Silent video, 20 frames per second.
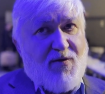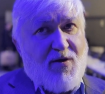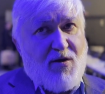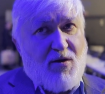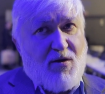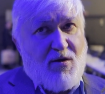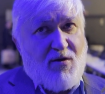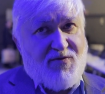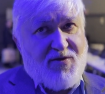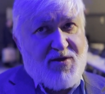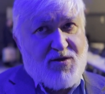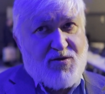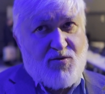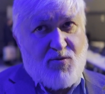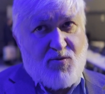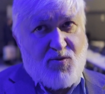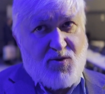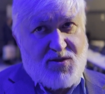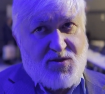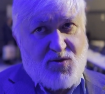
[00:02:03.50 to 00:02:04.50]
of the
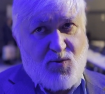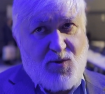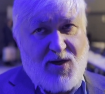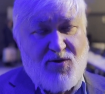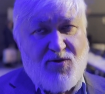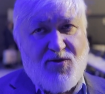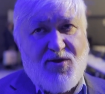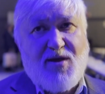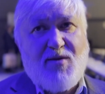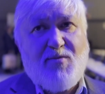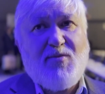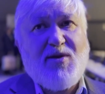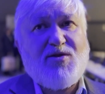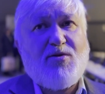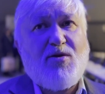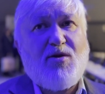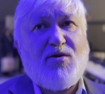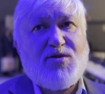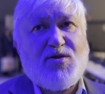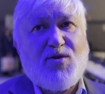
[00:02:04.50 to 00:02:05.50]
tumor is one of them,
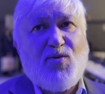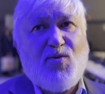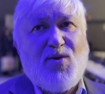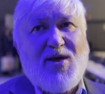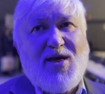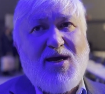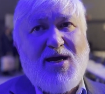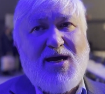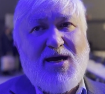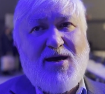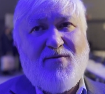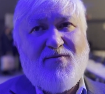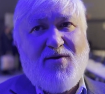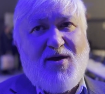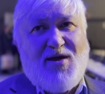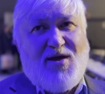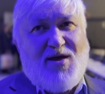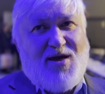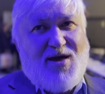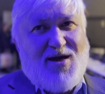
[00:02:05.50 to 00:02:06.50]
but also we have
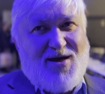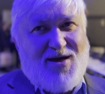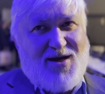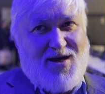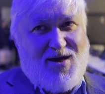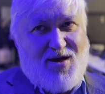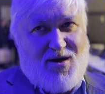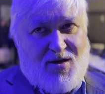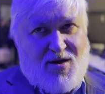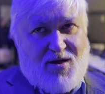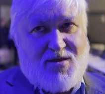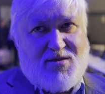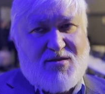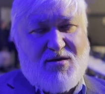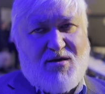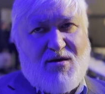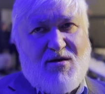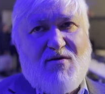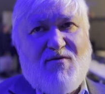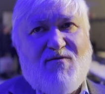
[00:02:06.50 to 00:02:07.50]
a lot
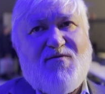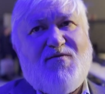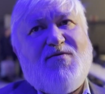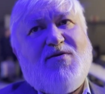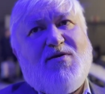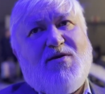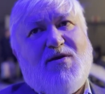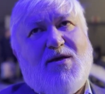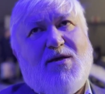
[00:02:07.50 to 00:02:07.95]
of